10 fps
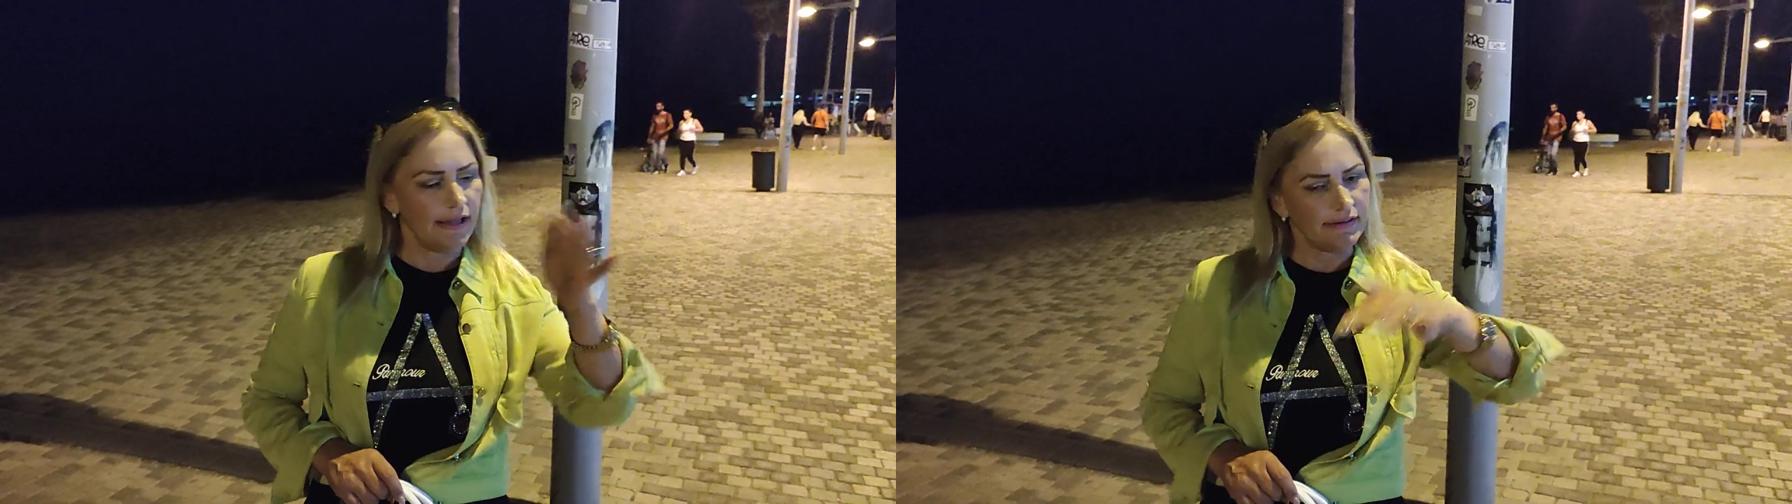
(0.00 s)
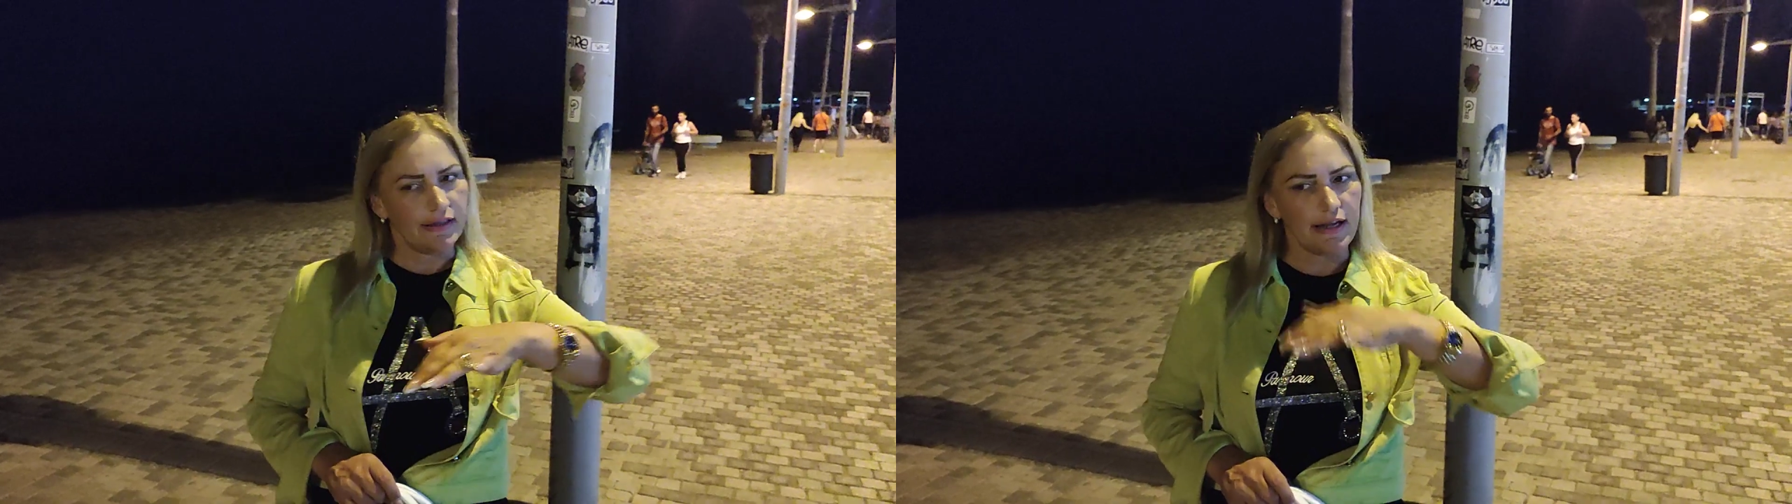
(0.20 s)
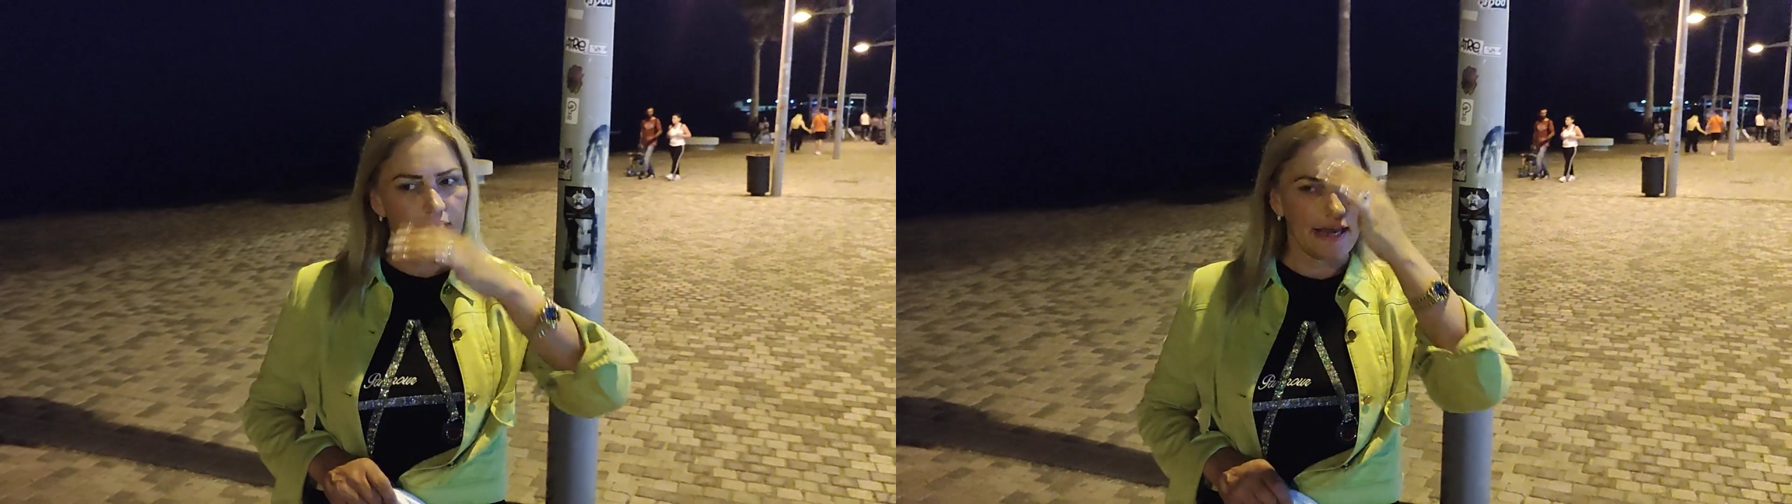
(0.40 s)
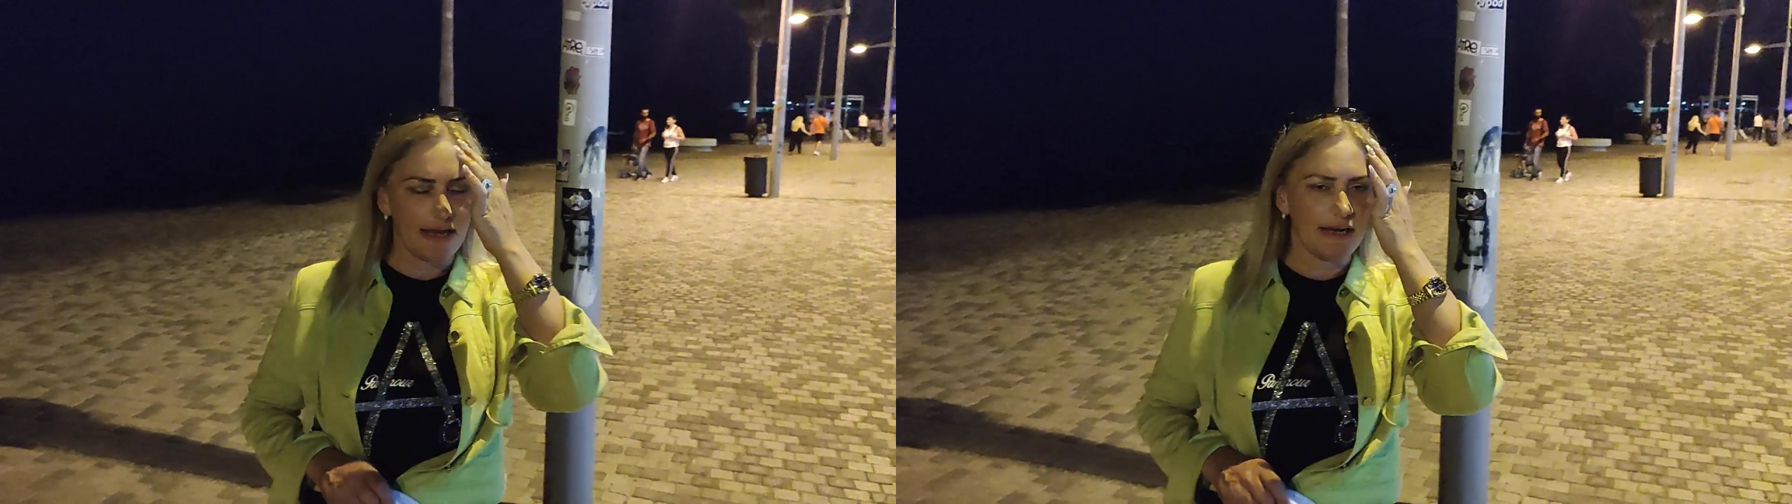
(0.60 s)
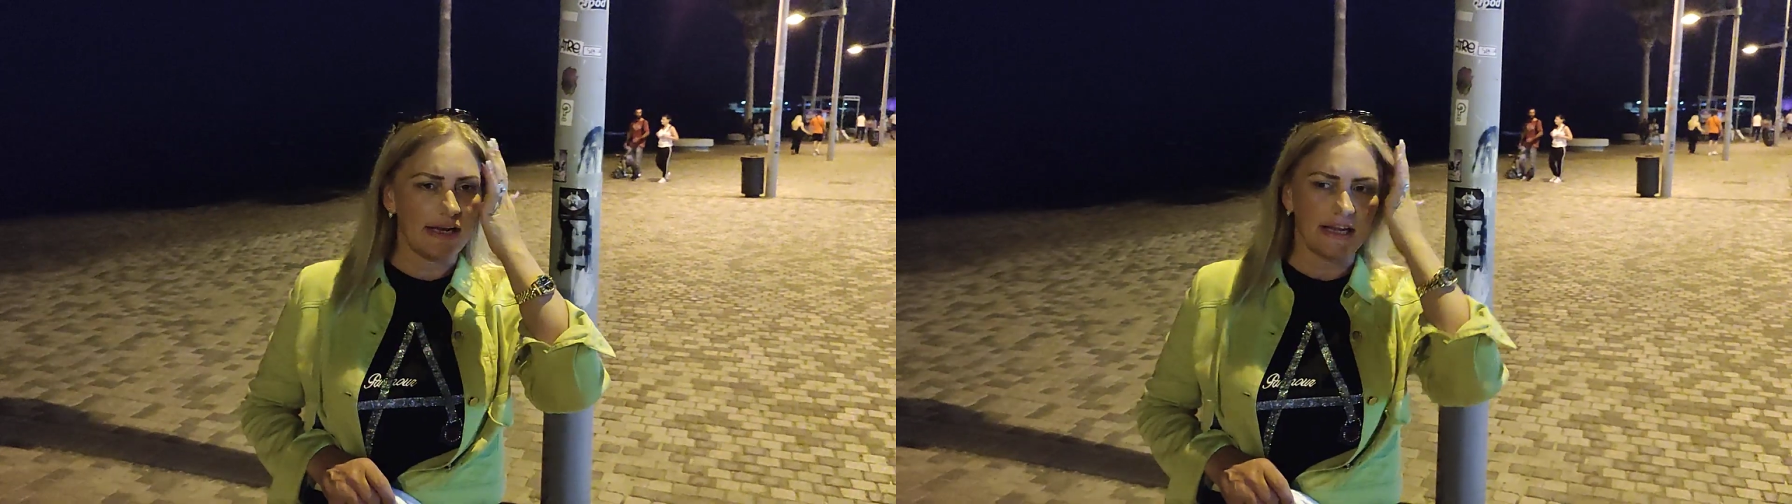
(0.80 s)
and then
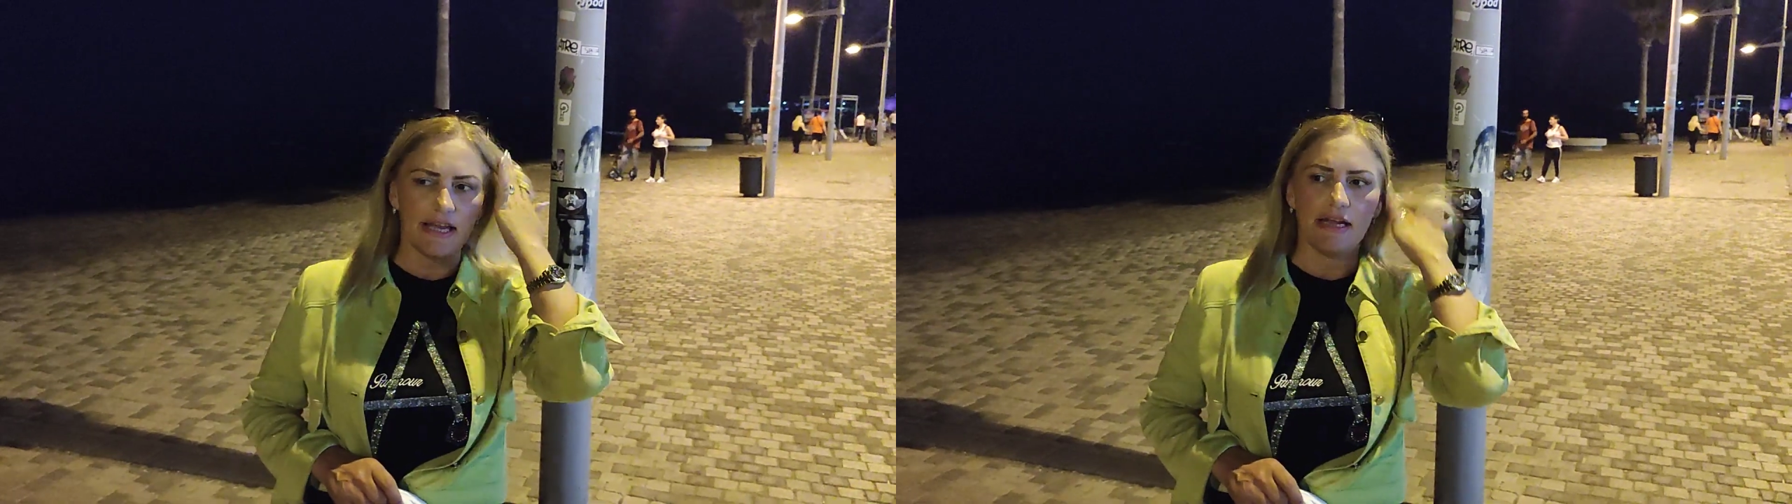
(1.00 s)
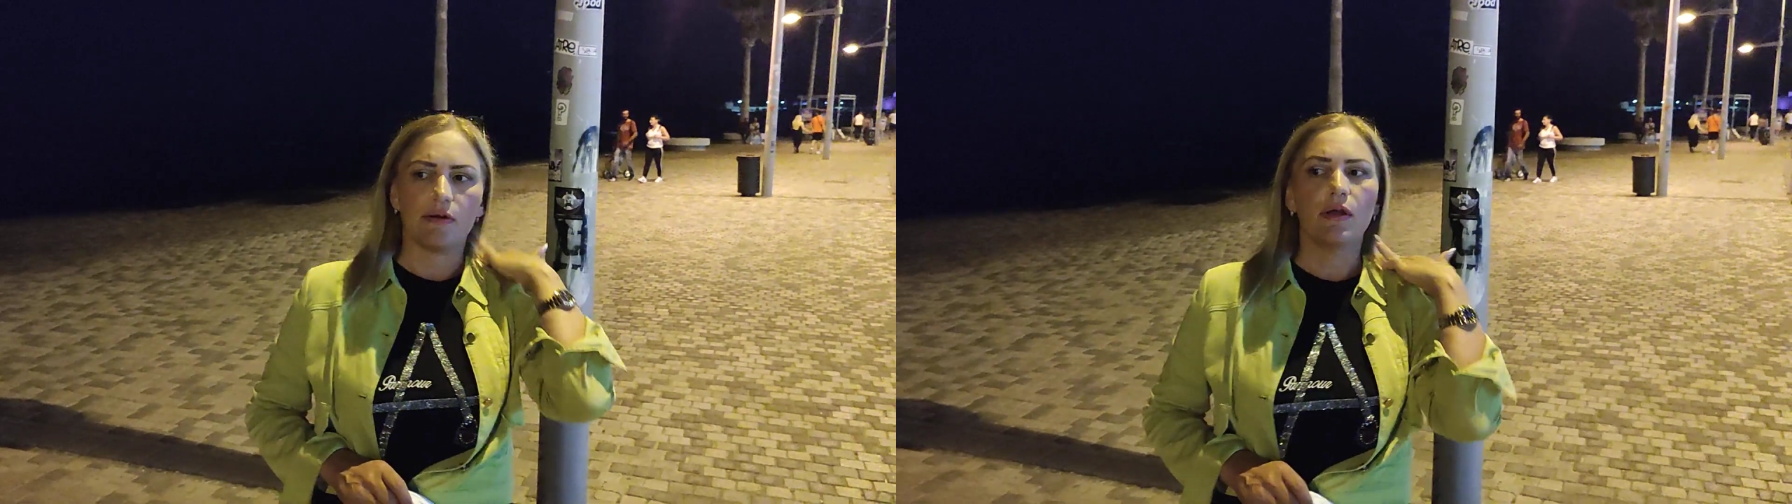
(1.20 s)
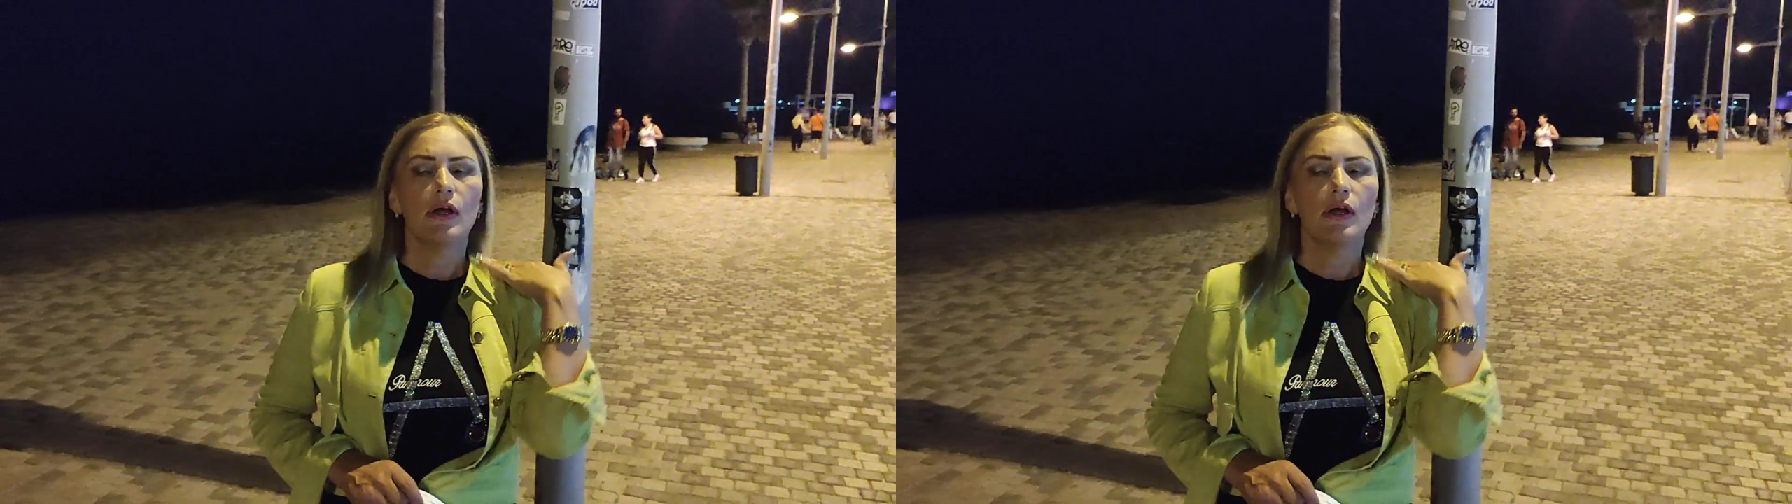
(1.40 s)
again and again.